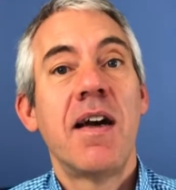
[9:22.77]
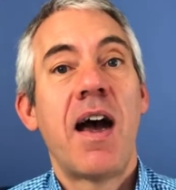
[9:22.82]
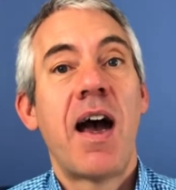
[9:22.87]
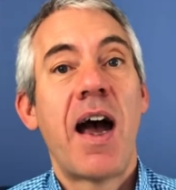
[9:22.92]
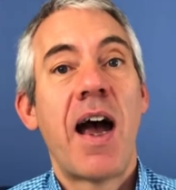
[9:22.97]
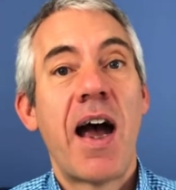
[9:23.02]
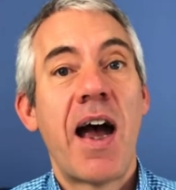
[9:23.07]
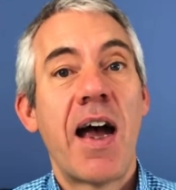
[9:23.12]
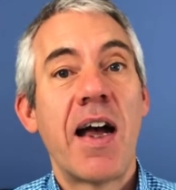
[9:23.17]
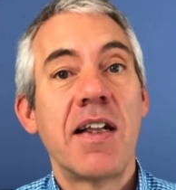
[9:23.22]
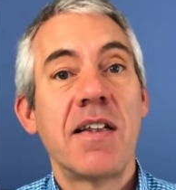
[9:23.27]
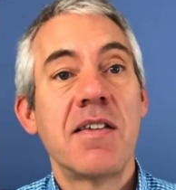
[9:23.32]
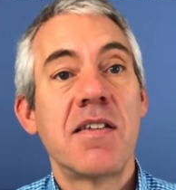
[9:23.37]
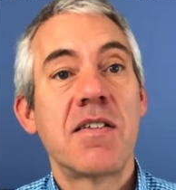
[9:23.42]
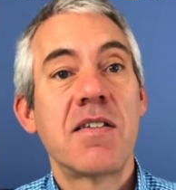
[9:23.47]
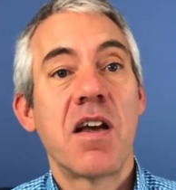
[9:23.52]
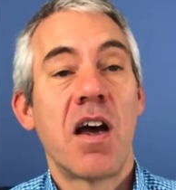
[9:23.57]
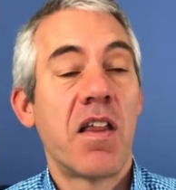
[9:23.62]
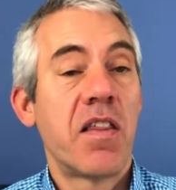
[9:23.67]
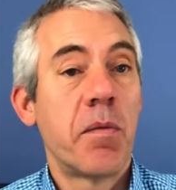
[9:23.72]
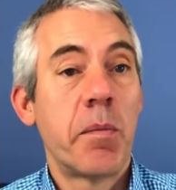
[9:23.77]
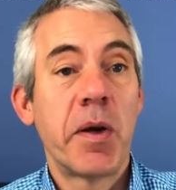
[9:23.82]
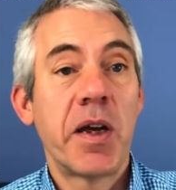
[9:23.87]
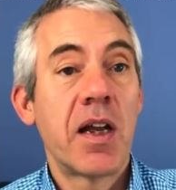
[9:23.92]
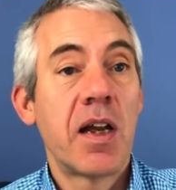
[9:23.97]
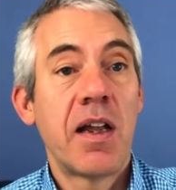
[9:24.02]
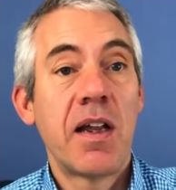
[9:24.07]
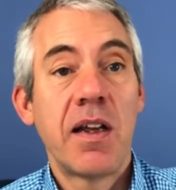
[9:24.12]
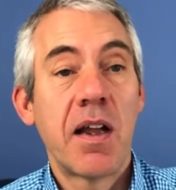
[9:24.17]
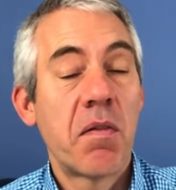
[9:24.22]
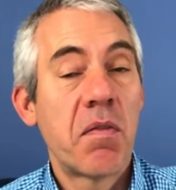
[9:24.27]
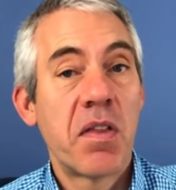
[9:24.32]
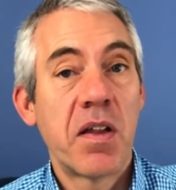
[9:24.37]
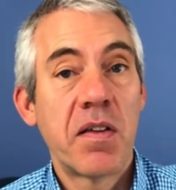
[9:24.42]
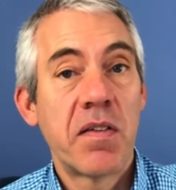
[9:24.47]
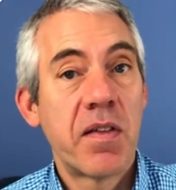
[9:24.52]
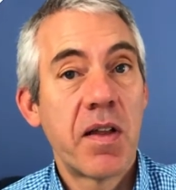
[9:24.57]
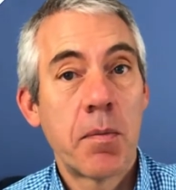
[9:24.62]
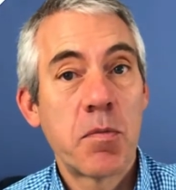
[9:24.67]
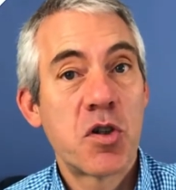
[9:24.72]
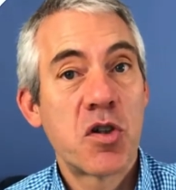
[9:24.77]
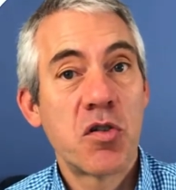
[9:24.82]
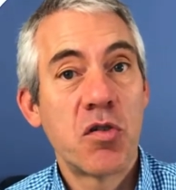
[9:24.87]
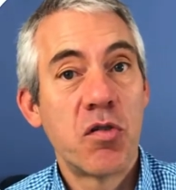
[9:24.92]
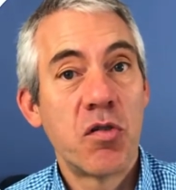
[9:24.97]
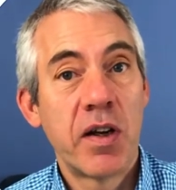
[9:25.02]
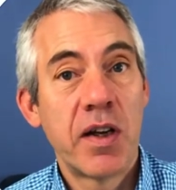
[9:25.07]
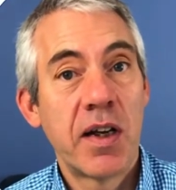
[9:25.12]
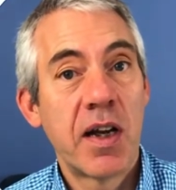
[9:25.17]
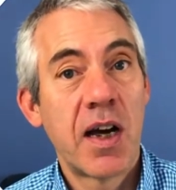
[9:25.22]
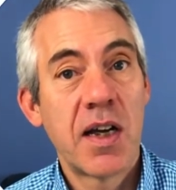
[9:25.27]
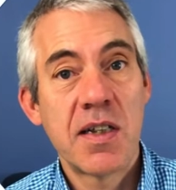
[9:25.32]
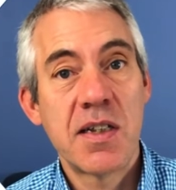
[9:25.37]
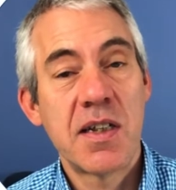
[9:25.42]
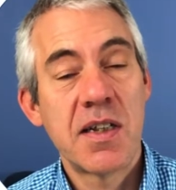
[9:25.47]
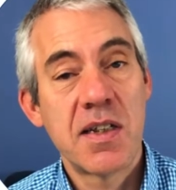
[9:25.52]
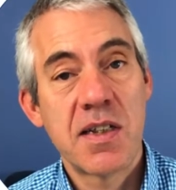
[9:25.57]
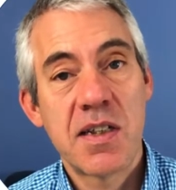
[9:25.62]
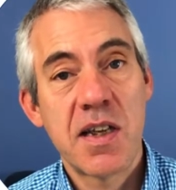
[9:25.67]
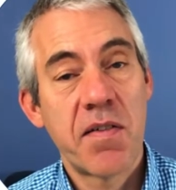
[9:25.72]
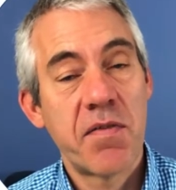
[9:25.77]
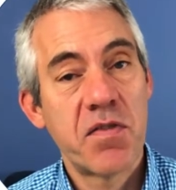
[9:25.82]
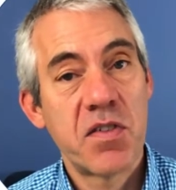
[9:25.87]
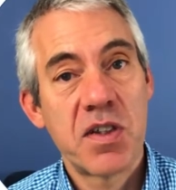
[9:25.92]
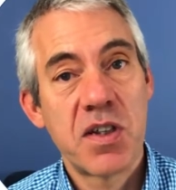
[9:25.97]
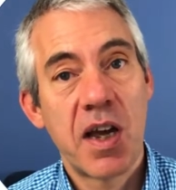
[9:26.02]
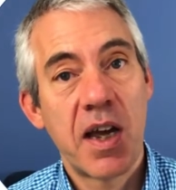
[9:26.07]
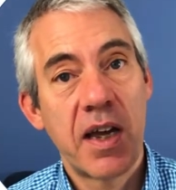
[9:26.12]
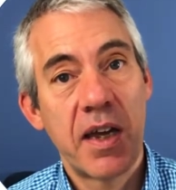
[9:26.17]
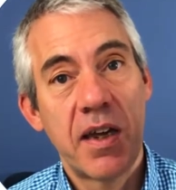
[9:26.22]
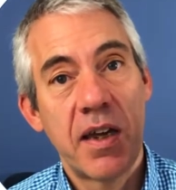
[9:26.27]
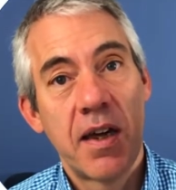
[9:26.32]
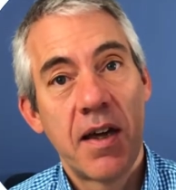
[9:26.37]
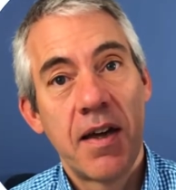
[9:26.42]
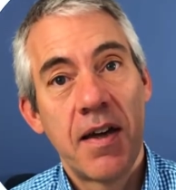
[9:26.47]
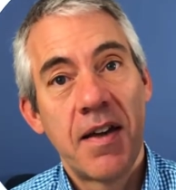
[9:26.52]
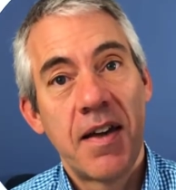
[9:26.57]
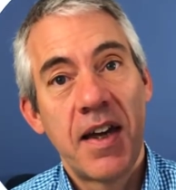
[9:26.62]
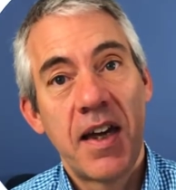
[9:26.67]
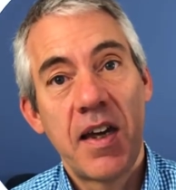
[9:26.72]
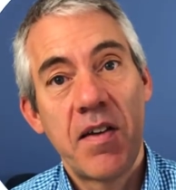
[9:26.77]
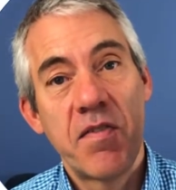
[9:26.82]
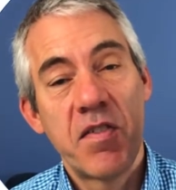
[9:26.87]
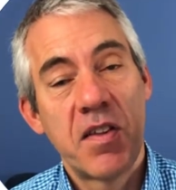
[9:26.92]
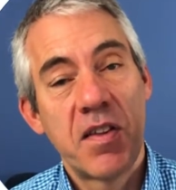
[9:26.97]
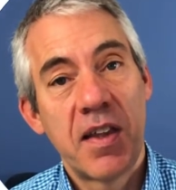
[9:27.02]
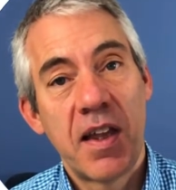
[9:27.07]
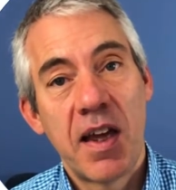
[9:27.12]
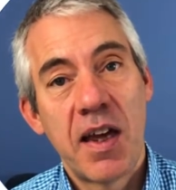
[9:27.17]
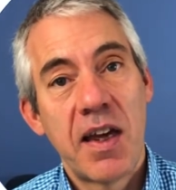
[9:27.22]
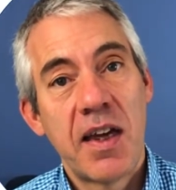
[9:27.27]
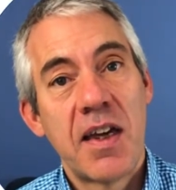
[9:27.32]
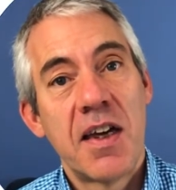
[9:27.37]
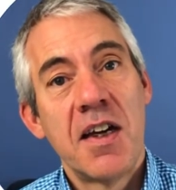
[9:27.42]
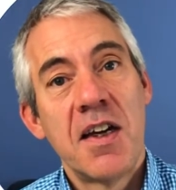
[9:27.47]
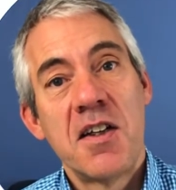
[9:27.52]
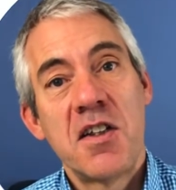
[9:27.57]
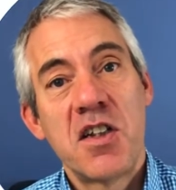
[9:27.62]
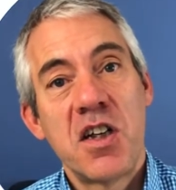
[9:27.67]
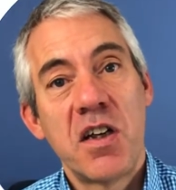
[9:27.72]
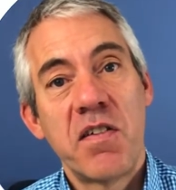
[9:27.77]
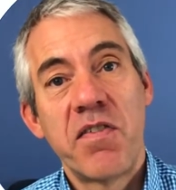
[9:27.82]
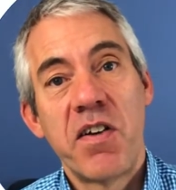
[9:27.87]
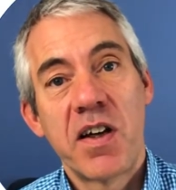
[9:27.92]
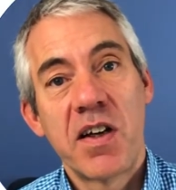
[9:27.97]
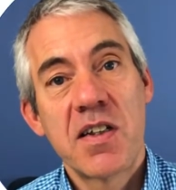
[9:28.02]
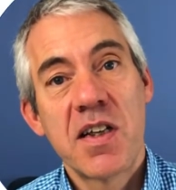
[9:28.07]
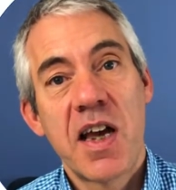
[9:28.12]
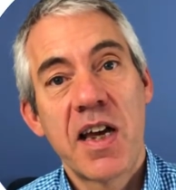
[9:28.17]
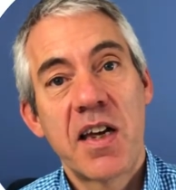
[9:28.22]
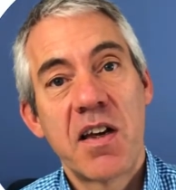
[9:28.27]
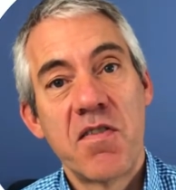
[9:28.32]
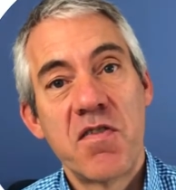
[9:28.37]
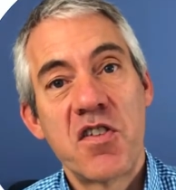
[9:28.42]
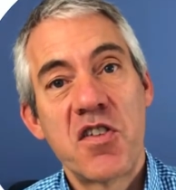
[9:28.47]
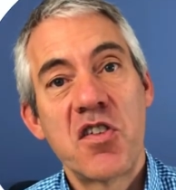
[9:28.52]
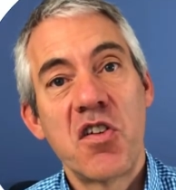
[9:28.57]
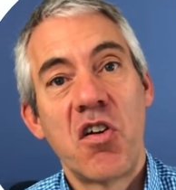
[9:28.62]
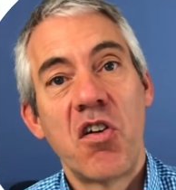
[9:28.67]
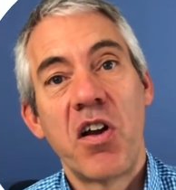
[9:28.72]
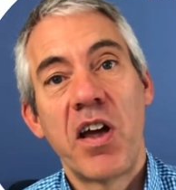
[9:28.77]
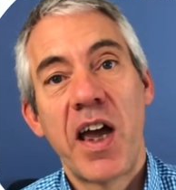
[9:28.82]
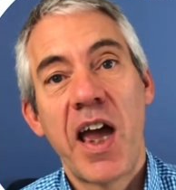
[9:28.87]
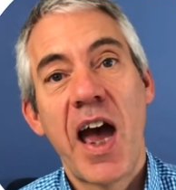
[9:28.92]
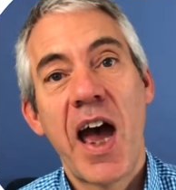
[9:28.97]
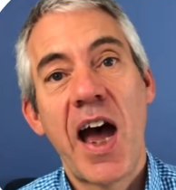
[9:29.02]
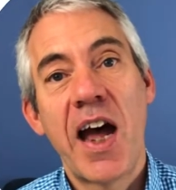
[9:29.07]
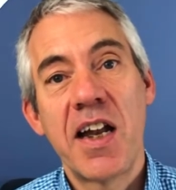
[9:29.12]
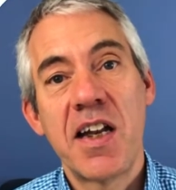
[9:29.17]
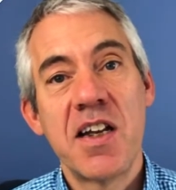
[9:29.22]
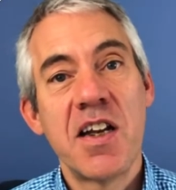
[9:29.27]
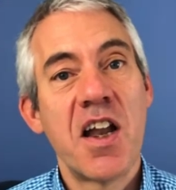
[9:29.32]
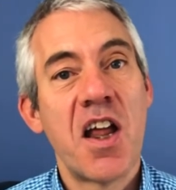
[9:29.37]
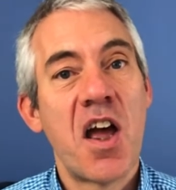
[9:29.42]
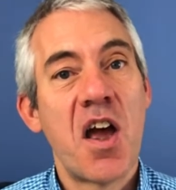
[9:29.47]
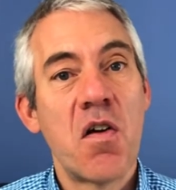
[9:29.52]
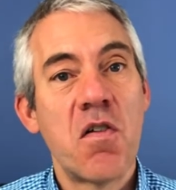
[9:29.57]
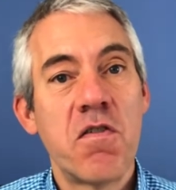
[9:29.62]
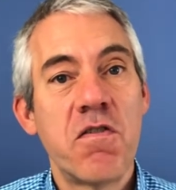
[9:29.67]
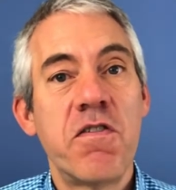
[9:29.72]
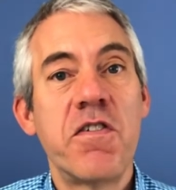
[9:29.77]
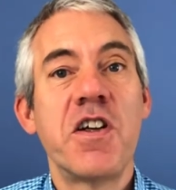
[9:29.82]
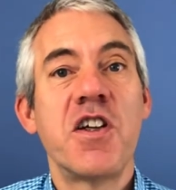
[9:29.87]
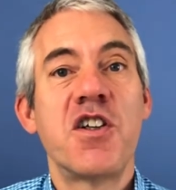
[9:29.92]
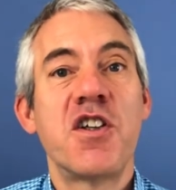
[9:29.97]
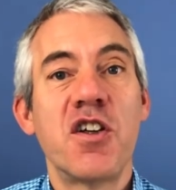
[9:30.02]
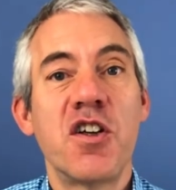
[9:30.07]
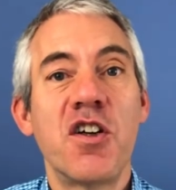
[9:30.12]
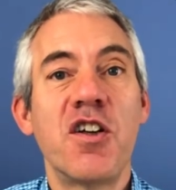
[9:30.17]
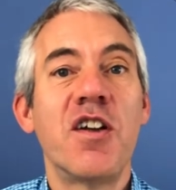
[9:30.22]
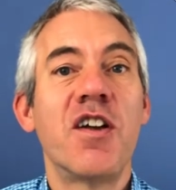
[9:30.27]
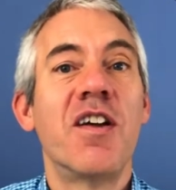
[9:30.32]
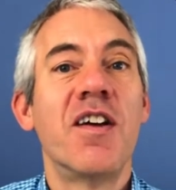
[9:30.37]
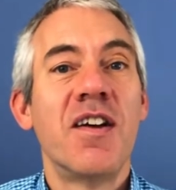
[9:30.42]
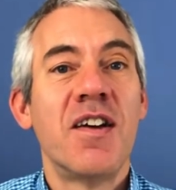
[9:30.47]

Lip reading: And at the beginning, I'm sure in 1970, even the chief exec of Sony had no vision